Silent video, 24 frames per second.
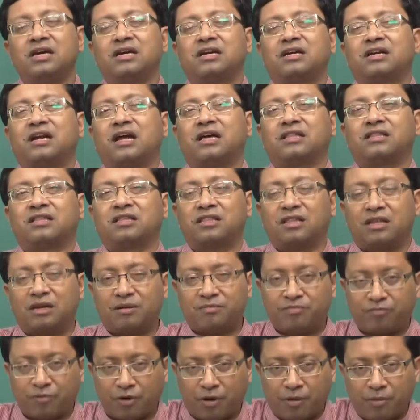rather
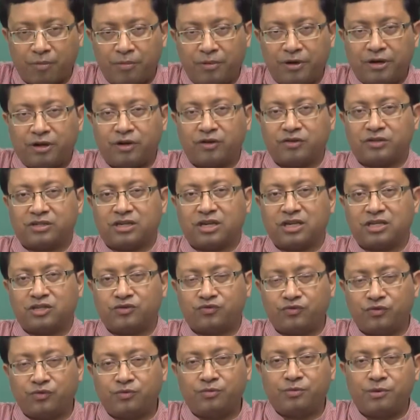than probability or
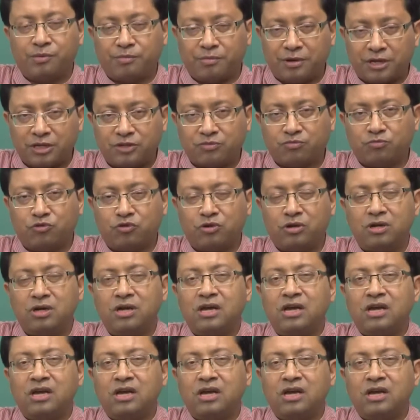chance, would be much more